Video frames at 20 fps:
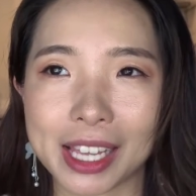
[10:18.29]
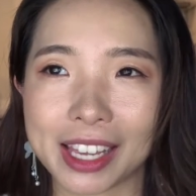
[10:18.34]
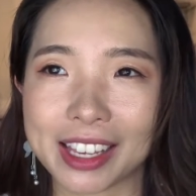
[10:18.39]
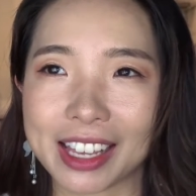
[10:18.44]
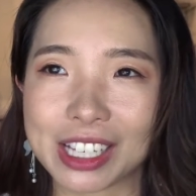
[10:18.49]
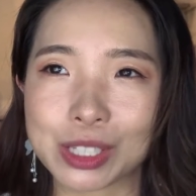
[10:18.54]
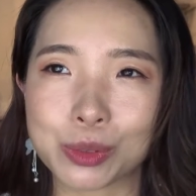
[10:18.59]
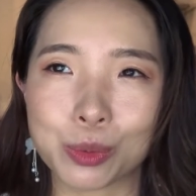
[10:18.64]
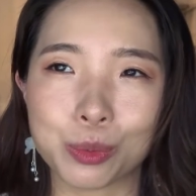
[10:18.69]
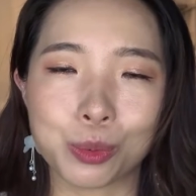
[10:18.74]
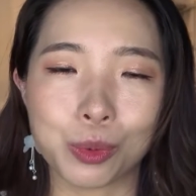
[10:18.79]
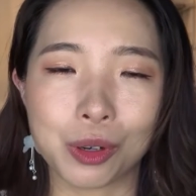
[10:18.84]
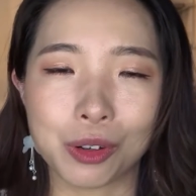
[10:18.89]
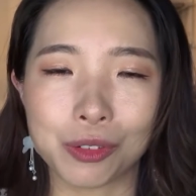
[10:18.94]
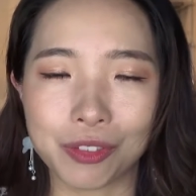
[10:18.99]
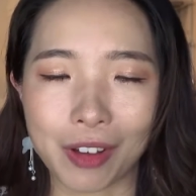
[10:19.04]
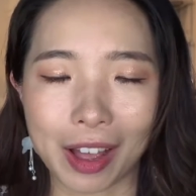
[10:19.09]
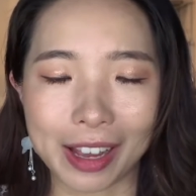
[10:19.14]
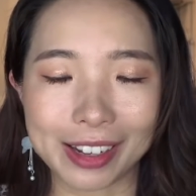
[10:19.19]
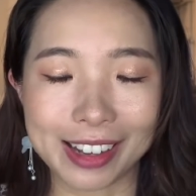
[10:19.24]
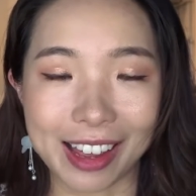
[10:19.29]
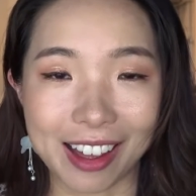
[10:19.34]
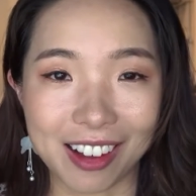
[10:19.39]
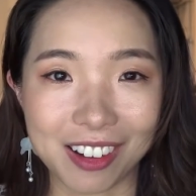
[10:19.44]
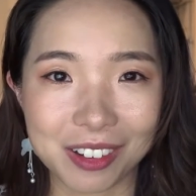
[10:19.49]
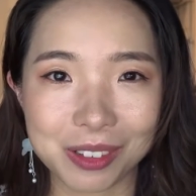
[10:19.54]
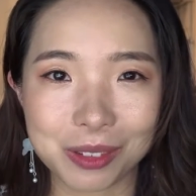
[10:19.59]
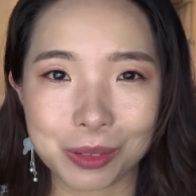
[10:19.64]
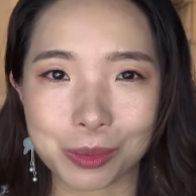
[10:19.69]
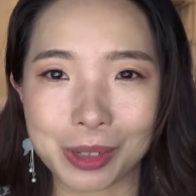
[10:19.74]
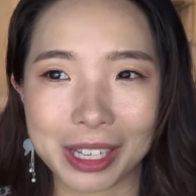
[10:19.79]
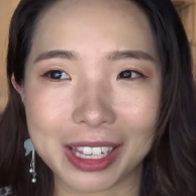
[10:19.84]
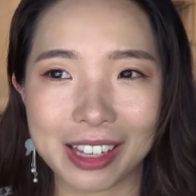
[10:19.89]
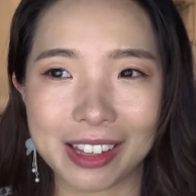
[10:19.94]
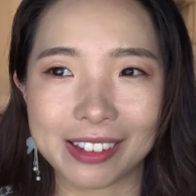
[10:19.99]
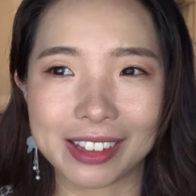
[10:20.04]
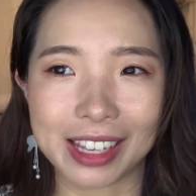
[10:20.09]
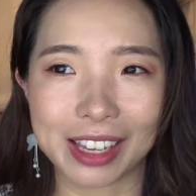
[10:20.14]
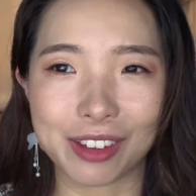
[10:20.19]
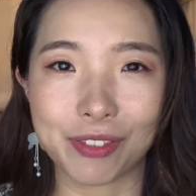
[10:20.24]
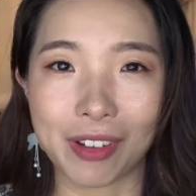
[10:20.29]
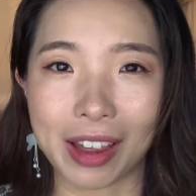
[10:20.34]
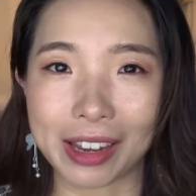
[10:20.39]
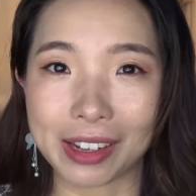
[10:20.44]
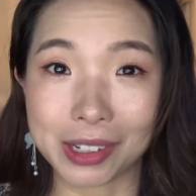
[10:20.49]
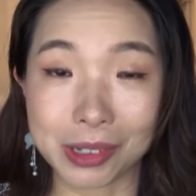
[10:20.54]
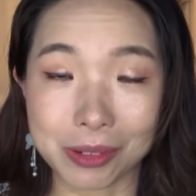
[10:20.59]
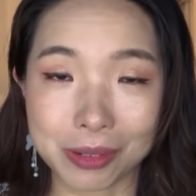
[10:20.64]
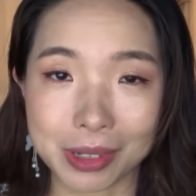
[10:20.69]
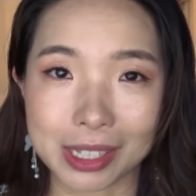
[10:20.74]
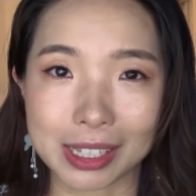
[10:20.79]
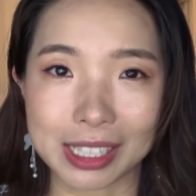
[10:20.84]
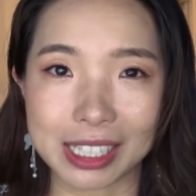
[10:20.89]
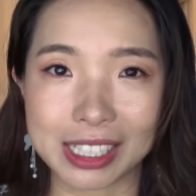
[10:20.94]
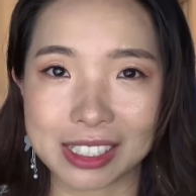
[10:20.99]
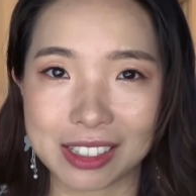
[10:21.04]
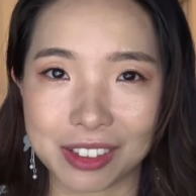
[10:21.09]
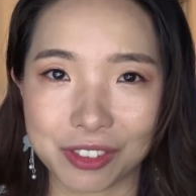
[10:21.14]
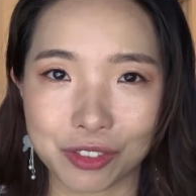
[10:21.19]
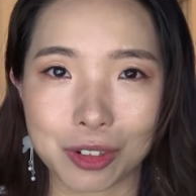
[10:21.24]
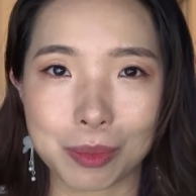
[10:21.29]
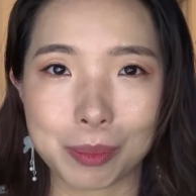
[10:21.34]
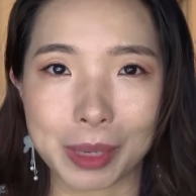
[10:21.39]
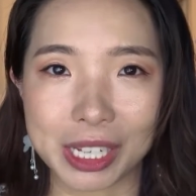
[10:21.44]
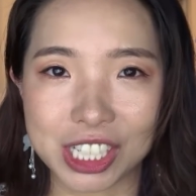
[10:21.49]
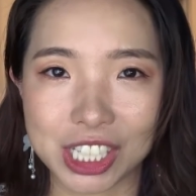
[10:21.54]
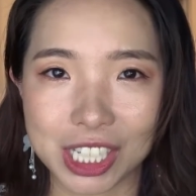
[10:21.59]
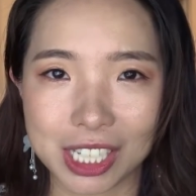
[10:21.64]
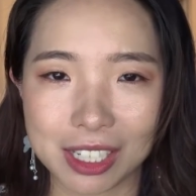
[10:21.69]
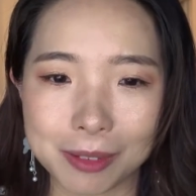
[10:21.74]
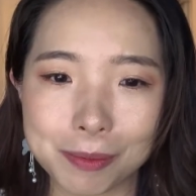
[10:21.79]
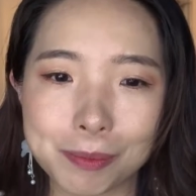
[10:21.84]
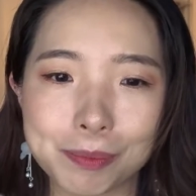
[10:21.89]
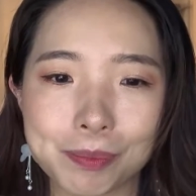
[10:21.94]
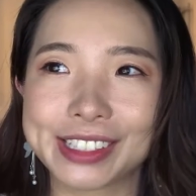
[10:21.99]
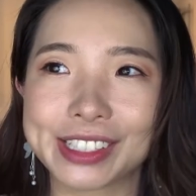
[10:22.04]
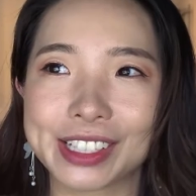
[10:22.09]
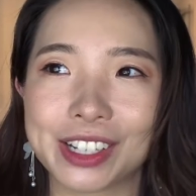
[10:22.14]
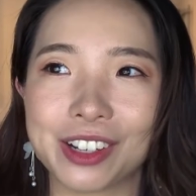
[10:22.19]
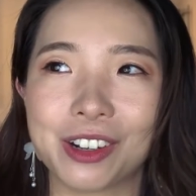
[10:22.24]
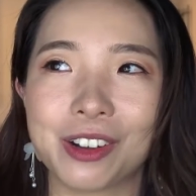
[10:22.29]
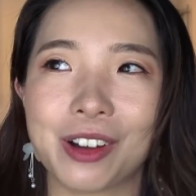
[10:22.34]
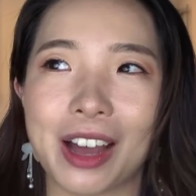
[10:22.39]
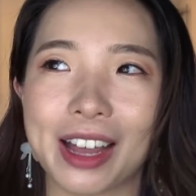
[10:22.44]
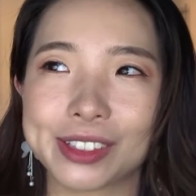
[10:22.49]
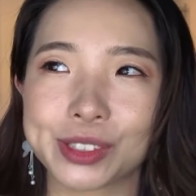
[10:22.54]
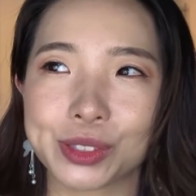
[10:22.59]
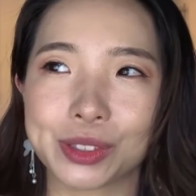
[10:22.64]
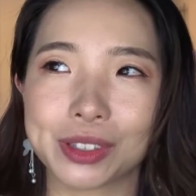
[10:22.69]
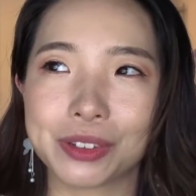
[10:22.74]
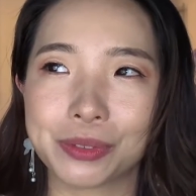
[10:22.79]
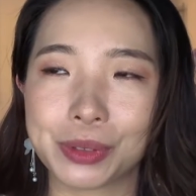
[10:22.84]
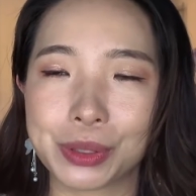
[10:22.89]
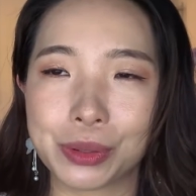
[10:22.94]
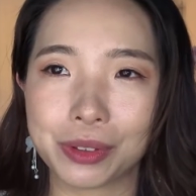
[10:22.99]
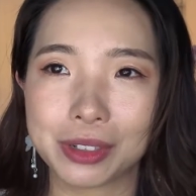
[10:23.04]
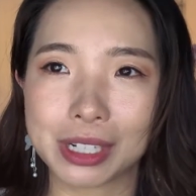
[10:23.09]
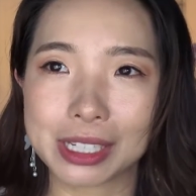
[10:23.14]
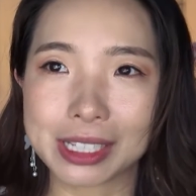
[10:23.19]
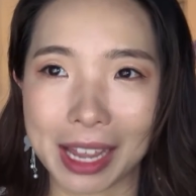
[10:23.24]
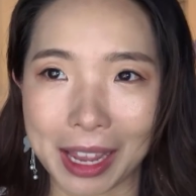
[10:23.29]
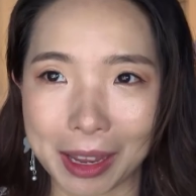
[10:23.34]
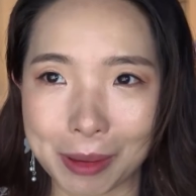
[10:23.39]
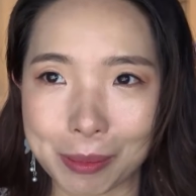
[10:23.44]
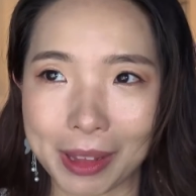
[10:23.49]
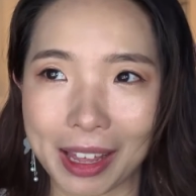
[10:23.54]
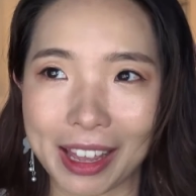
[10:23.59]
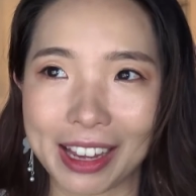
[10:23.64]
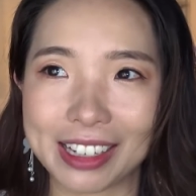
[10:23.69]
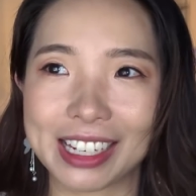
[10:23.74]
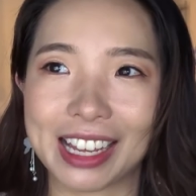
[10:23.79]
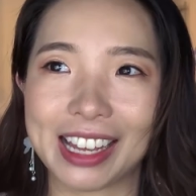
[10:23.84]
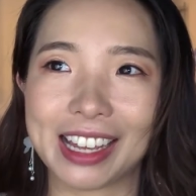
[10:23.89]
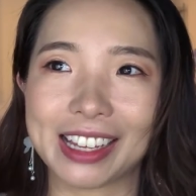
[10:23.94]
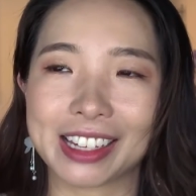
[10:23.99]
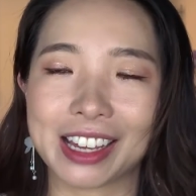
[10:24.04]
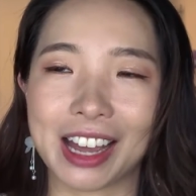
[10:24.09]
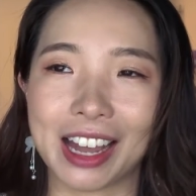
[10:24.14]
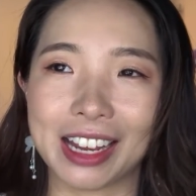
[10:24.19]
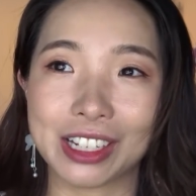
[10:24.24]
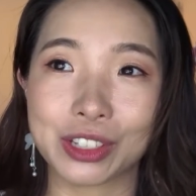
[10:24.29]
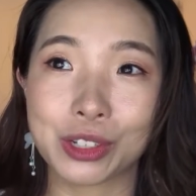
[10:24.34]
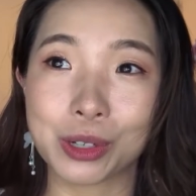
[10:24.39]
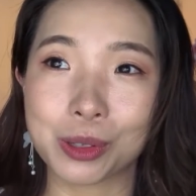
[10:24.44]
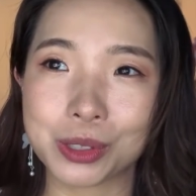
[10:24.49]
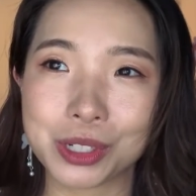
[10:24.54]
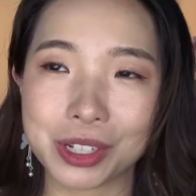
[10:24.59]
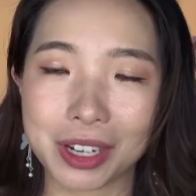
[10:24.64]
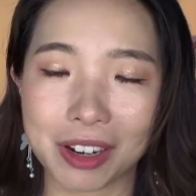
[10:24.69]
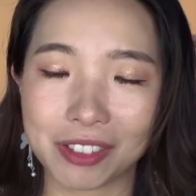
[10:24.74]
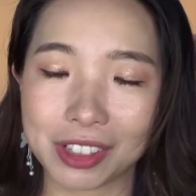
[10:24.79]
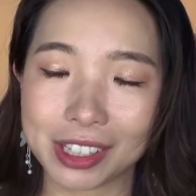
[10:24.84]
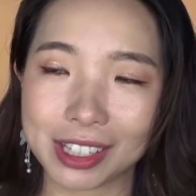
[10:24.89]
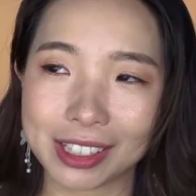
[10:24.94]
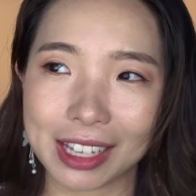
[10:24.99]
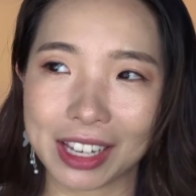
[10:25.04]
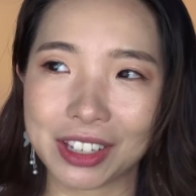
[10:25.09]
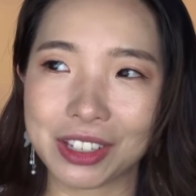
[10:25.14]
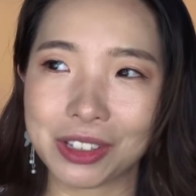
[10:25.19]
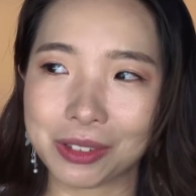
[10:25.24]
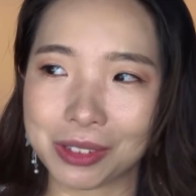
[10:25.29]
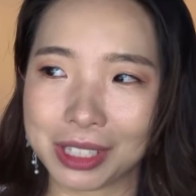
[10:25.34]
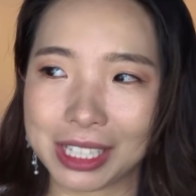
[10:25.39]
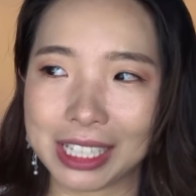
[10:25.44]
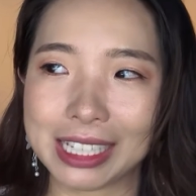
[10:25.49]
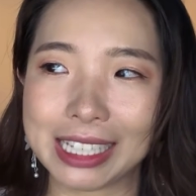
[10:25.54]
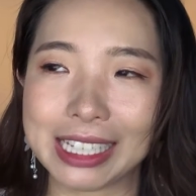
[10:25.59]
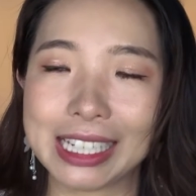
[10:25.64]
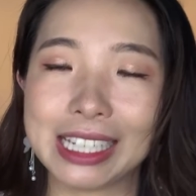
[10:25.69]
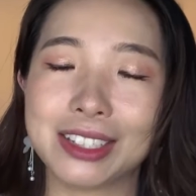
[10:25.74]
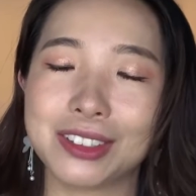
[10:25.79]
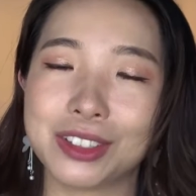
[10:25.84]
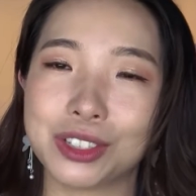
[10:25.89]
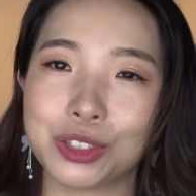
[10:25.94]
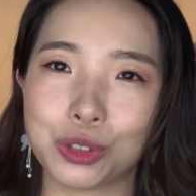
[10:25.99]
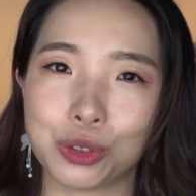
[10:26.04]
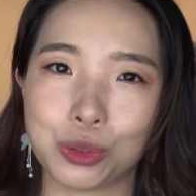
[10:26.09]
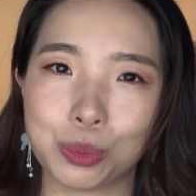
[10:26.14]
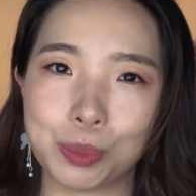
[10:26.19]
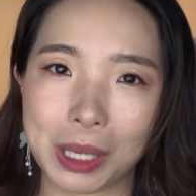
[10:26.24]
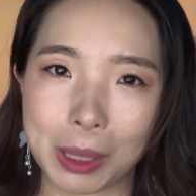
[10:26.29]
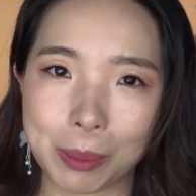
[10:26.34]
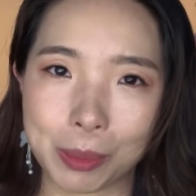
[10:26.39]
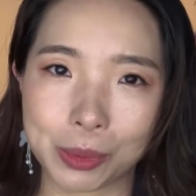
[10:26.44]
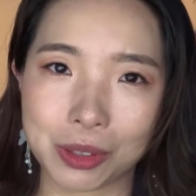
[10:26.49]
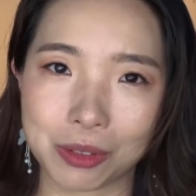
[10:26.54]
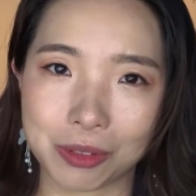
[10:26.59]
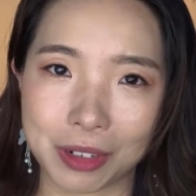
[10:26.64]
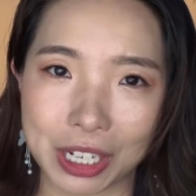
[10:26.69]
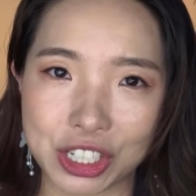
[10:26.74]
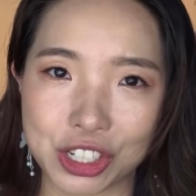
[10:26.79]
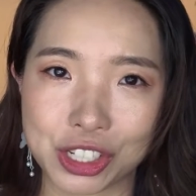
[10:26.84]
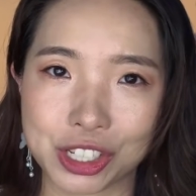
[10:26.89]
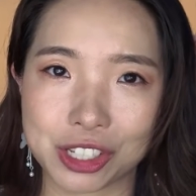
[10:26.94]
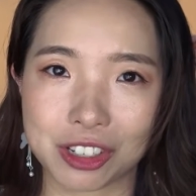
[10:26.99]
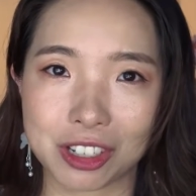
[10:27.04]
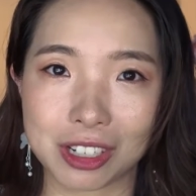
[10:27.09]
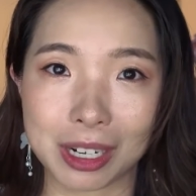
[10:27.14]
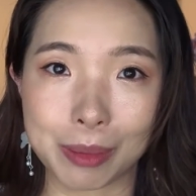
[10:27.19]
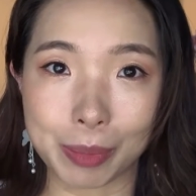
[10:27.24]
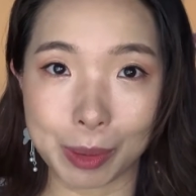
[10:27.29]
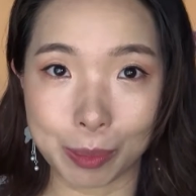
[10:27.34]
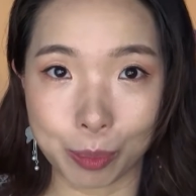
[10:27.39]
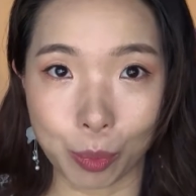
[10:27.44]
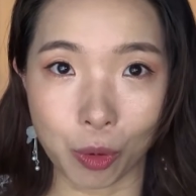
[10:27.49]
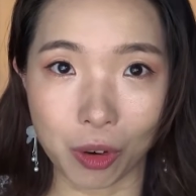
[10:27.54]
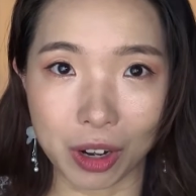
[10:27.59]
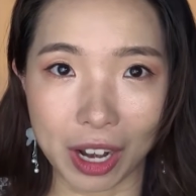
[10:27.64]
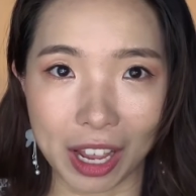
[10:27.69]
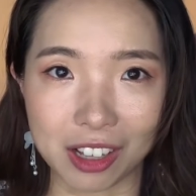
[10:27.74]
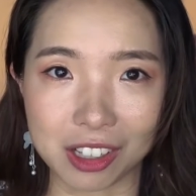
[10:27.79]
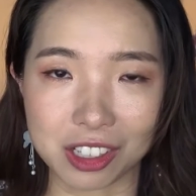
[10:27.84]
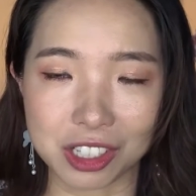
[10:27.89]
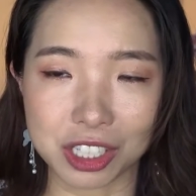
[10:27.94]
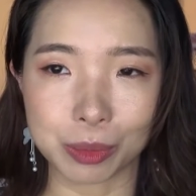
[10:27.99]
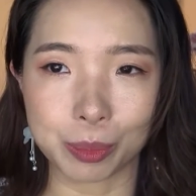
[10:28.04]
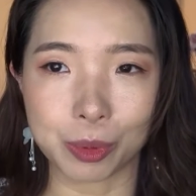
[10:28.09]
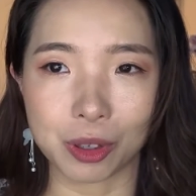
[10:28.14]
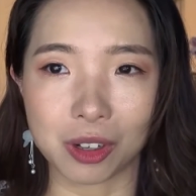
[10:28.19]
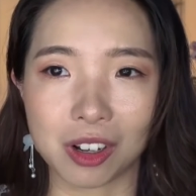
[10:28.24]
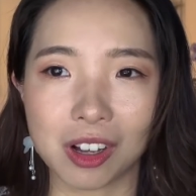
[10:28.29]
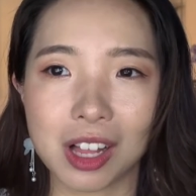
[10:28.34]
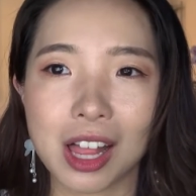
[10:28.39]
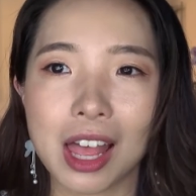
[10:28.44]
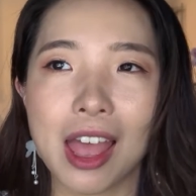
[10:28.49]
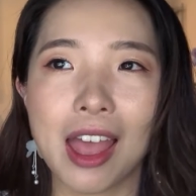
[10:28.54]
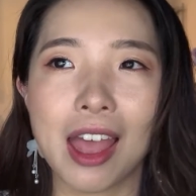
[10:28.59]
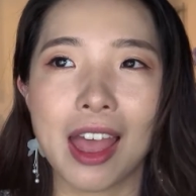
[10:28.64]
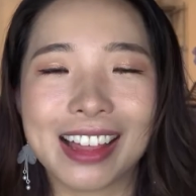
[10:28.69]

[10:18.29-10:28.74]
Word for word: I guess we'll find out when they finally release information. So I sort of went through the timeline. I kind of told you everything that you need to be able to register and be board eligible.